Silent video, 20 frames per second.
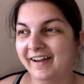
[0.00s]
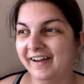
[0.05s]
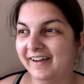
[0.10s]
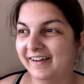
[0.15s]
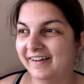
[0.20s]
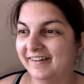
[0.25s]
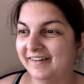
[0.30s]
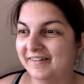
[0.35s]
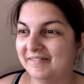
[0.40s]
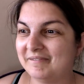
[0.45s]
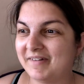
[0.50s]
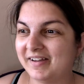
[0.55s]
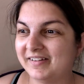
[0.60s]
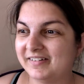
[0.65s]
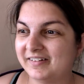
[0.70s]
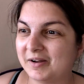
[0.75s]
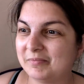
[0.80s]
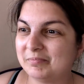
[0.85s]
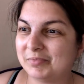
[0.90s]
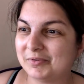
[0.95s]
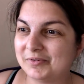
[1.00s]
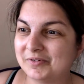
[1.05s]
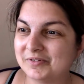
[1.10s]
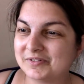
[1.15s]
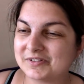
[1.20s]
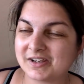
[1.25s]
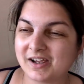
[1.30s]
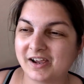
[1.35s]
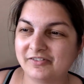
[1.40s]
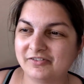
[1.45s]
And then I
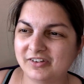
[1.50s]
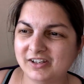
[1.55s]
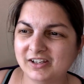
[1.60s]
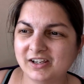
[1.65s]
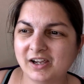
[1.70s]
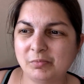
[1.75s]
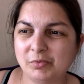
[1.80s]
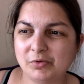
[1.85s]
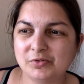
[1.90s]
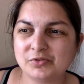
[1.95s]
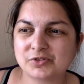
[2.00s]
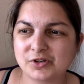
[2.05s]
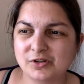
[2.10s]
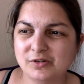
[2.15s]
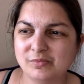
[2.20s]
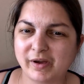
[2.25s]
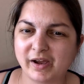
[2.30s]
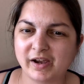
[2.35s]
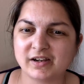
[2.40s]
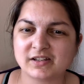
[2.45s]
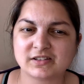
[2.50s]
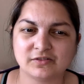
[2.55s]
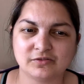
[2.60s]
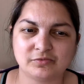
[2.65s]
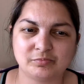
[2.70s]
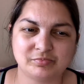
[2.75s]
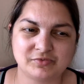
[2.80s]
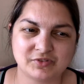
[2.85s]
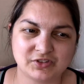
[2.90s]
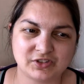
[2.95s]
bought two bags
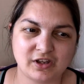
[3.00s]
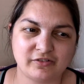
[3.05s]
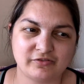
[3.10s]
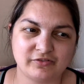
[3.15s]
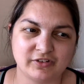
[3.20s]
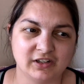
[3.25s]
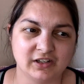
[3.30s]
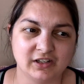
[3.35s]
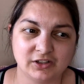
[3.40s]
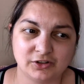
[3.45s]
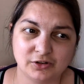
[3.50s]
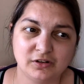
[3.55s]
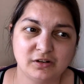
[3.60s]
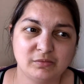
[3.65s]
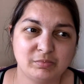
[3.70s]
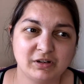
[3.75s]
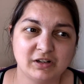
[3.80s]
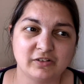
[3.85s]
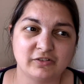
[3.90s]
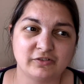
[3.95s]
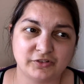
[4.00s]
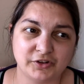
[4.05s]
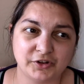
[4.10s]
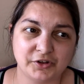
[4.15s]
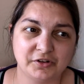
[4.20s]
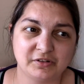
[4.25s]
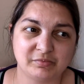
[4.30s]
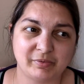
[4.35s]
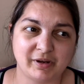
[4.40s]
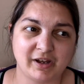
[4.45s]
of stuffing. It could have been a
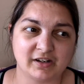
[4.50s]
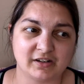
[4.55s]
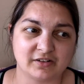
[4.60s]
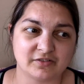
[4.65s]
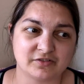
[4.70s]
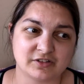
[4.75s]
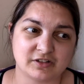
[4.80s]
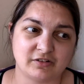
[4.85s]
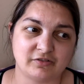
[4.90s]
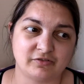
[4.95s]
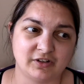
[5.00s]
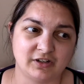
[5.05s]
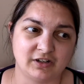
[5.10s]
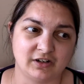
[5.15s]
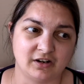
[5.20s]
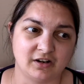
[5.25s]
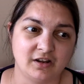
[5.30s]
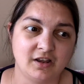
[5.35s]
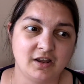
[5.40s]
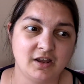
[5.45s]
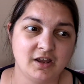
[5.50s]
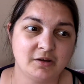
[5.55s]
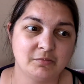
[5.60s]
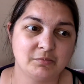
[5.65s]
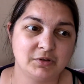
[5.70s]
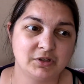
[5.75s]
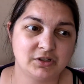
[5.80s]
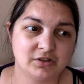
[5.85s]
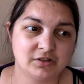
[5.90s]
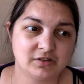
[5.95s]
third bag of stuffing,
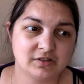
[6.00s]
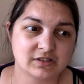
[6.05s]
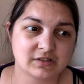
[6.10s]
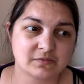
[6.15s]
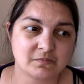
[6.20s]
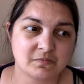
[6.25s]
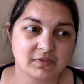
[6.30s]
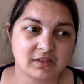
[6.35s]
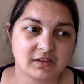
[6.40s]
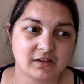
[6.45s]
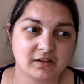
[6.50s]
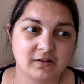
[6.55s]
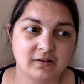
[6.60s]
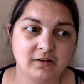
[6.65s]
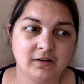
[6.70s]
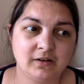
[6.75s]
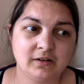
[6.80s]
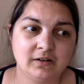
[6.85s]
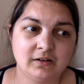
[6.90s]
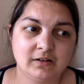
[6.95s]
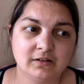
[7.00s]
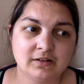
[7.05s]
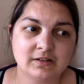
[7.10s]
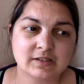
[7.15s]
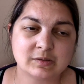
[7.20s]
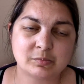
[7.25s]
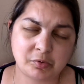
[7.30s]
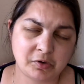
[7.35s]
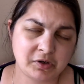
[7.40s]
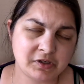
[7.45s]
because
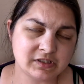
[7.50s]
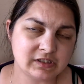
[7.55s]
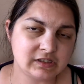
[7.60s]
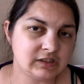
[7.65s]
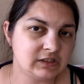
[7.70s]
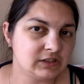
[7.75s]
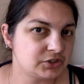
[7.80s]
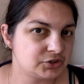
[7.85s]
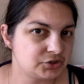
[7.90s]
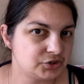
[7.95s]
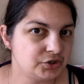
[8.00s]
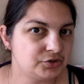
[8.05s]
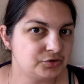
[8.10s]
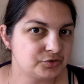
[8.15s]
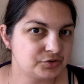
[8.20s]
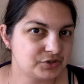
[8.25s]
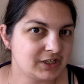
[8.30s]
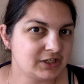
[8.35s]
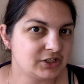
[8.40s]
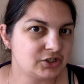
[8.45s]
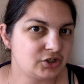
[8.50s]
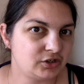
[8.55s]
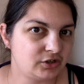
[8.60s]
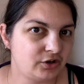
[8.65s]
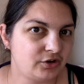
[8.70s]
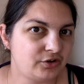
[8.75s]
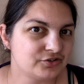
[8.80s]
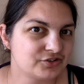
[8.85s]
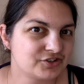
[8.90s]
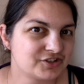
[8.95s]
surprisingly the turtles take a
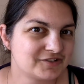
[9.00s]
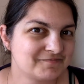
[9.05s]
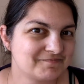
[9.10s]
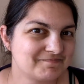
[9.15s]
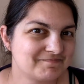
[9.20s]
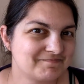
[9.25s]
lot.